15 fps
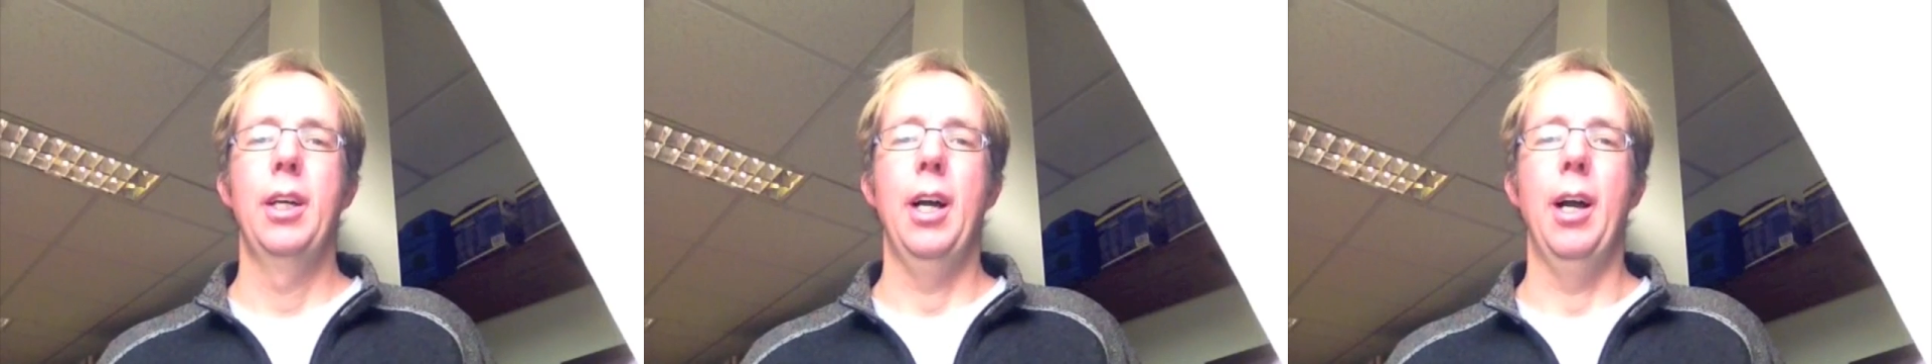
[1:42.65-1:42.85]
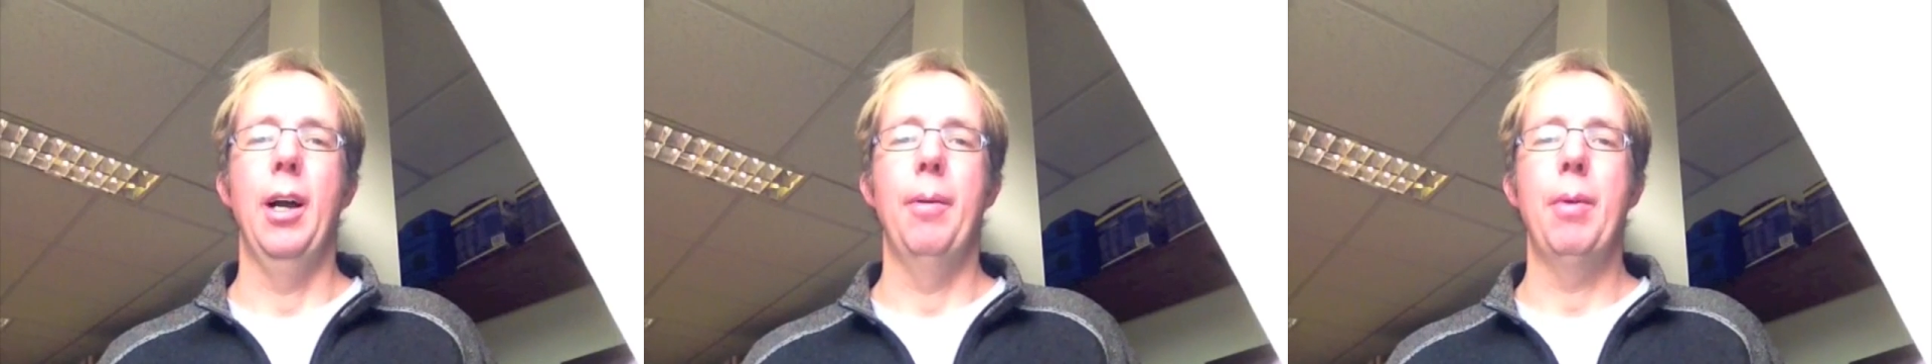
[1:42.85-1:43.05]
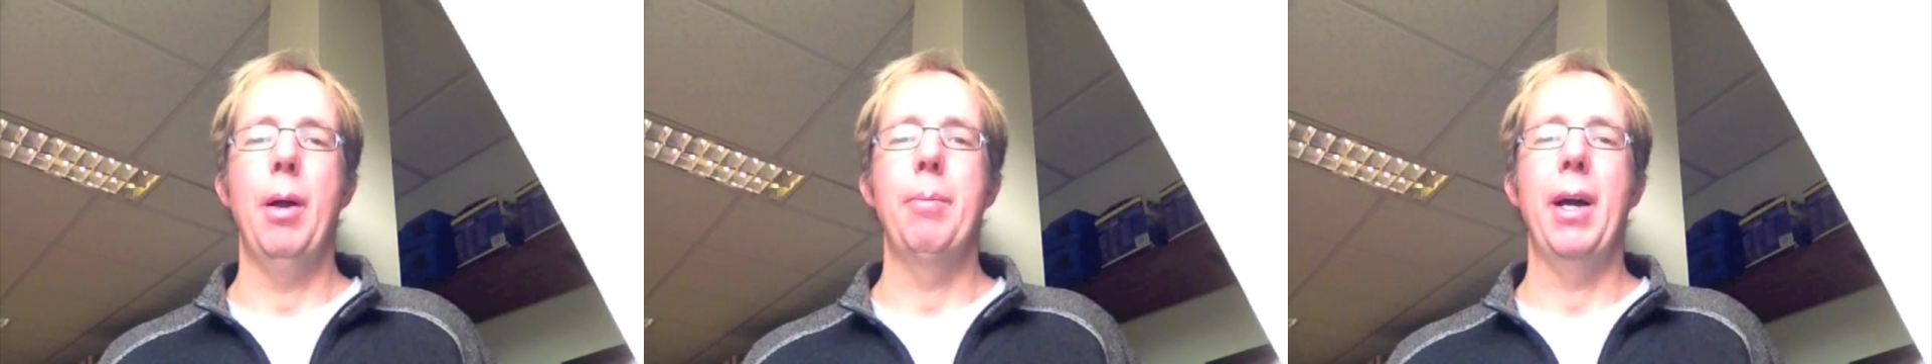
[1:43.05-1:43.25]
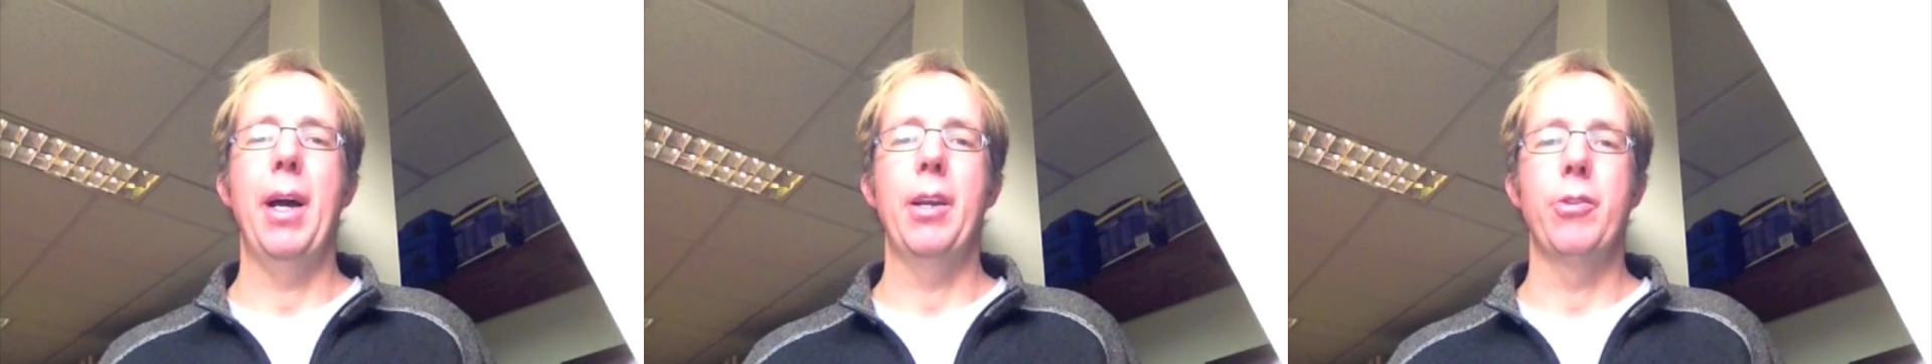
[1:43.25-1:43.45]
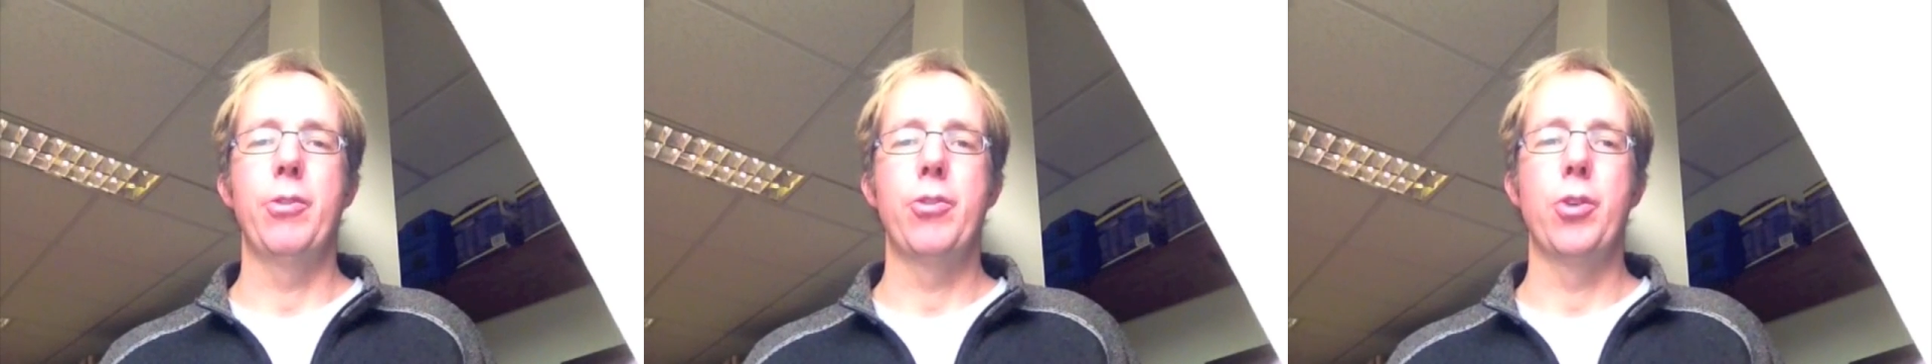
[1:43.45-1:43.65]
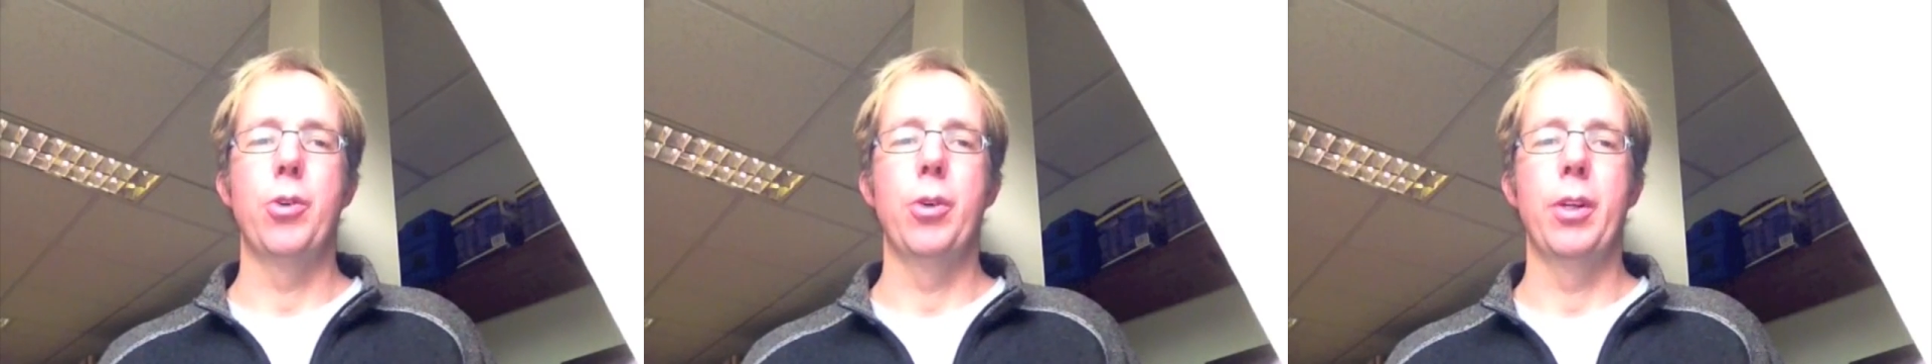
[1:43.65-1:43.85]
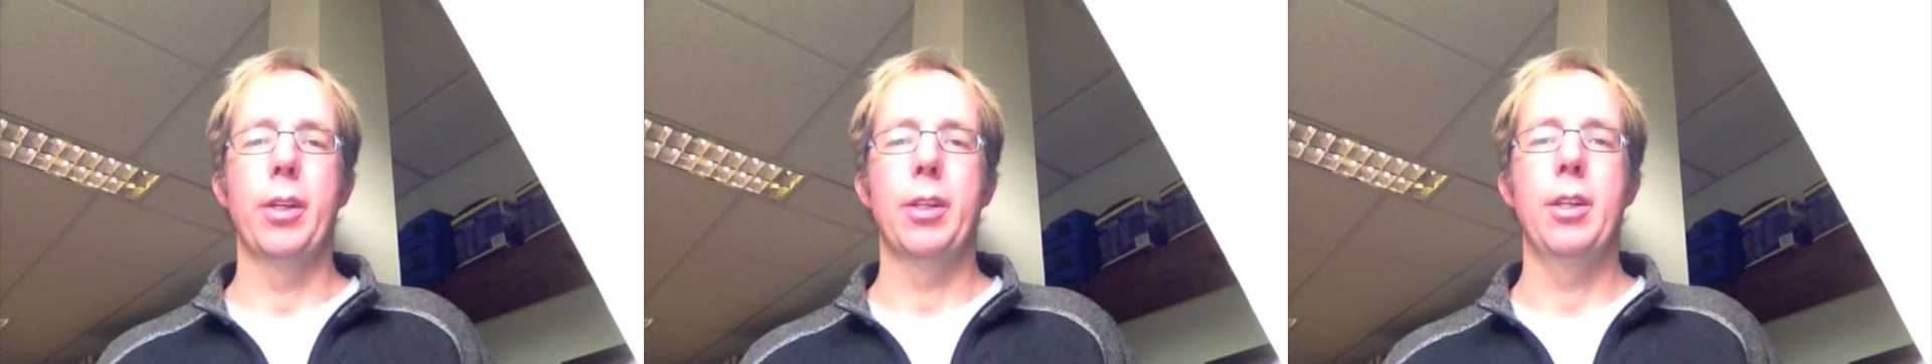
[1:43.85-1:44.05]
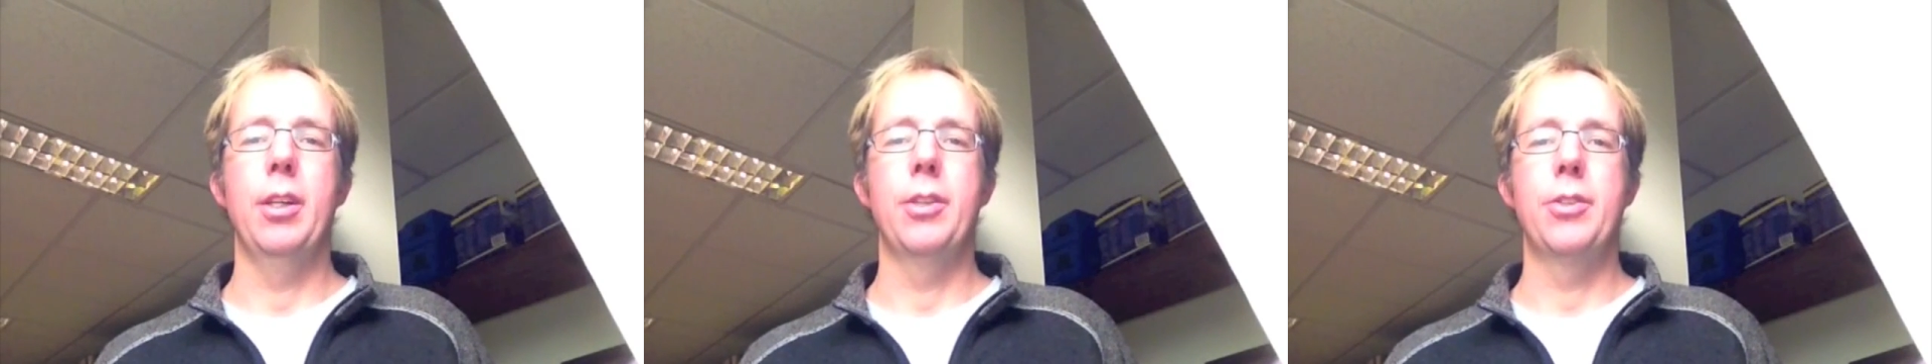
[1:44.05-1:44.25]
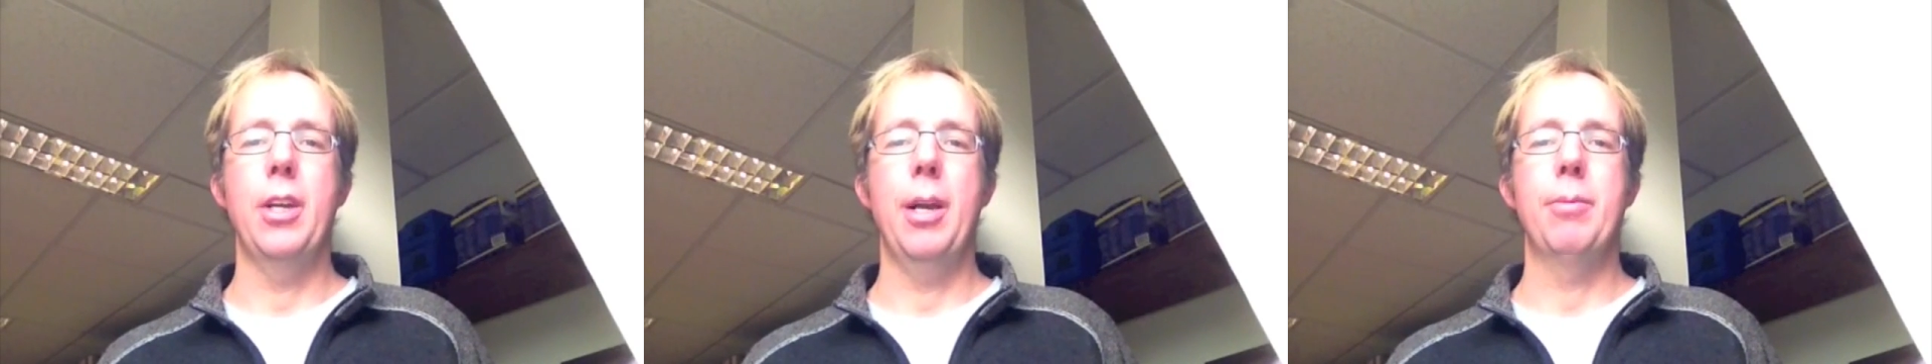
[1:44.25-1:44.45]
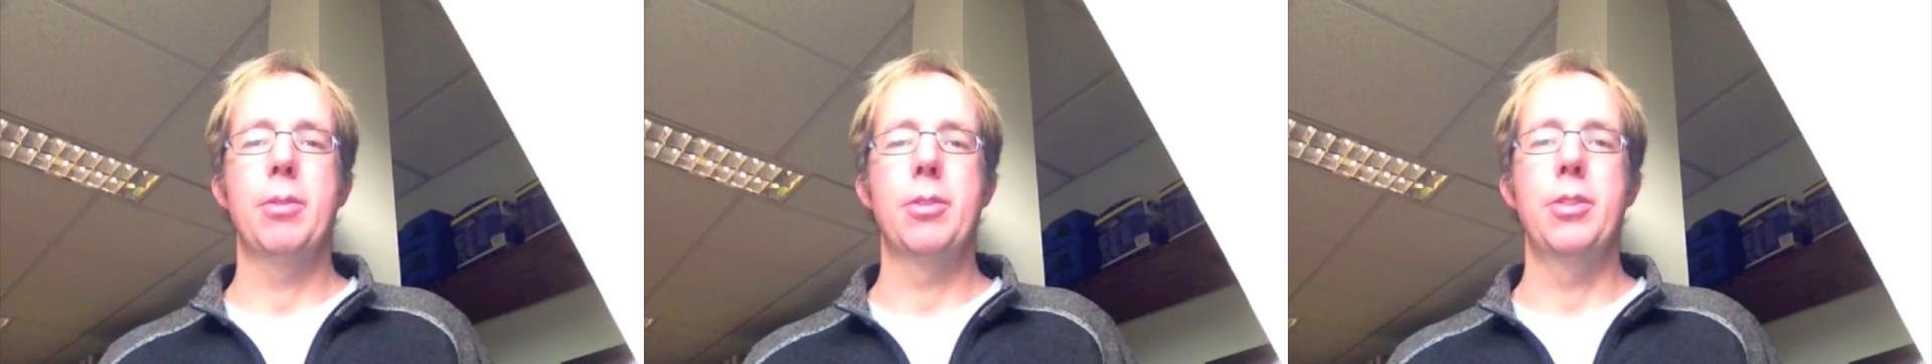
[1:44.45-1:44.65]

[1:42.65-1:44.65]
a ban on trawling at depths